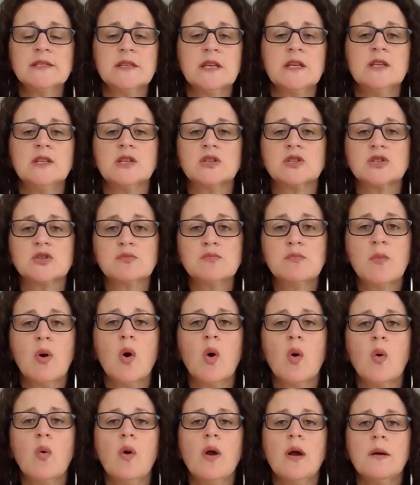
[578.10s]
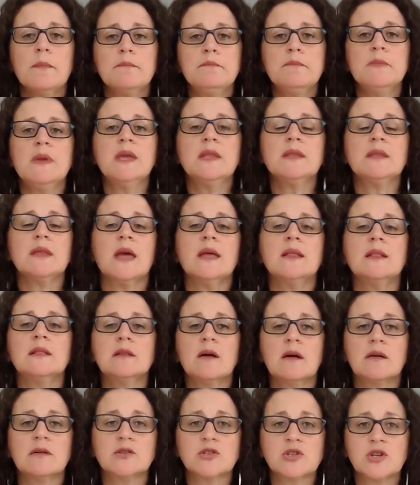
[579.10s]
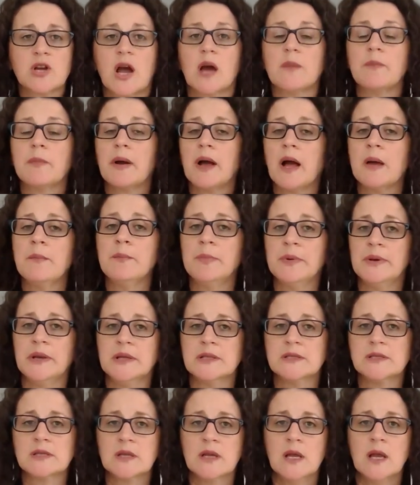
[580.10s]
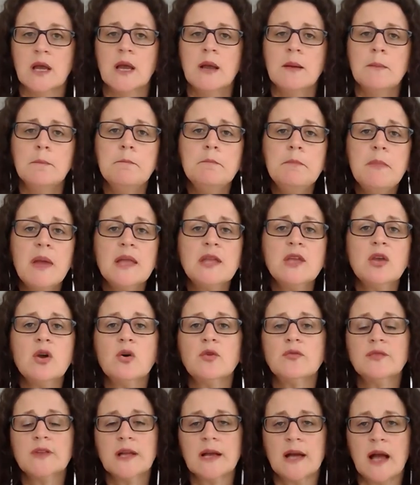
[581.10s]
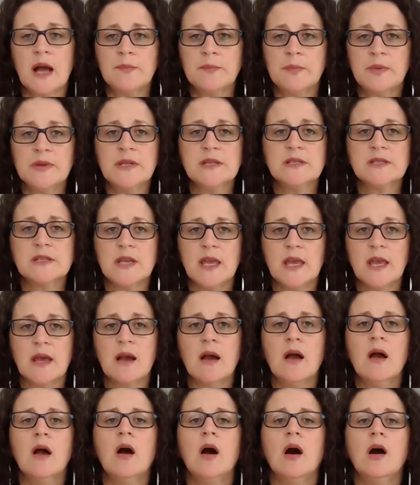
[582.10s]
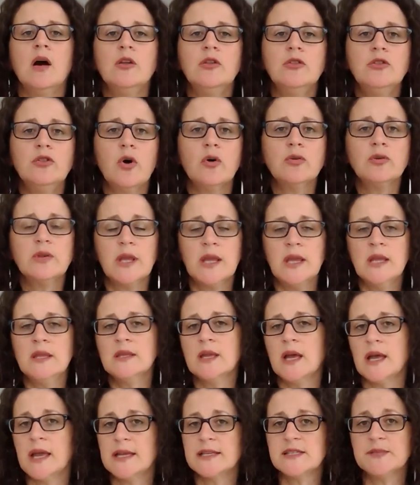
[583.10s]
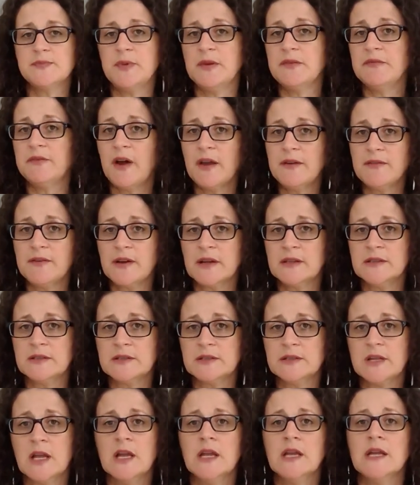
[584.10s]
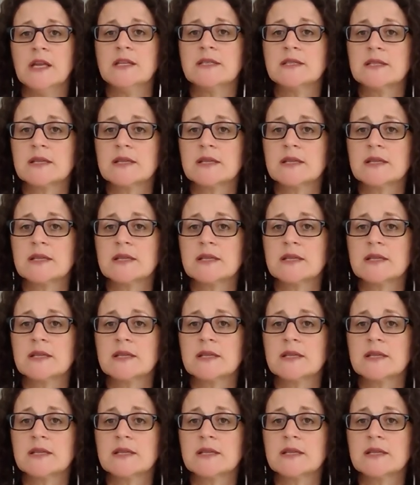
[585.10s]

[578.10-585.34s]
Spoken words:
in small, mid and large cap companies. Many of the companies here are not in the SP 500. Its